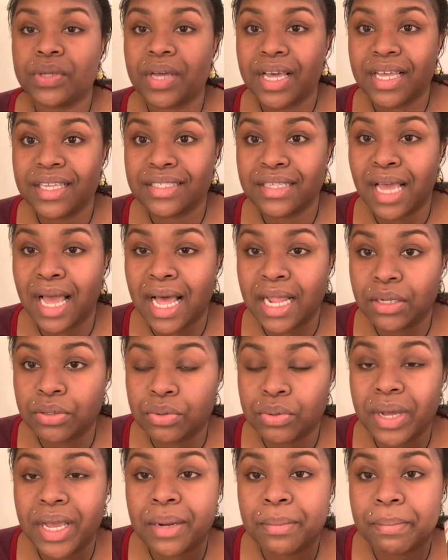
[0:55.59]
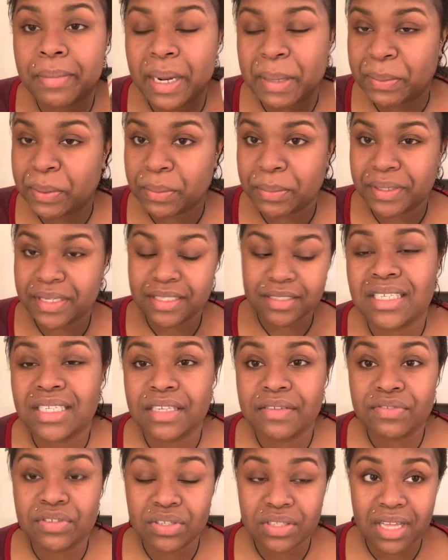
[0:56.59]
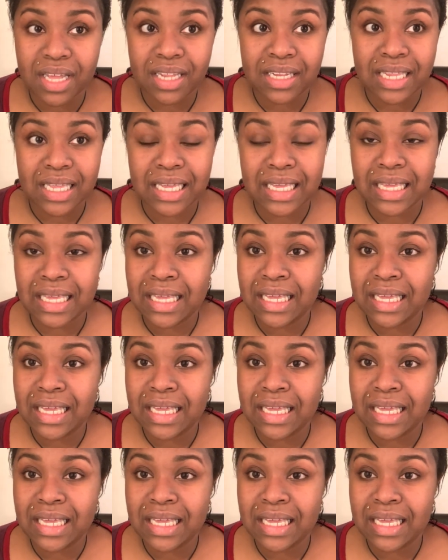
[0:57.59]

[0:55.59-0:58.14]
has aloe and peppermint. It gives you that like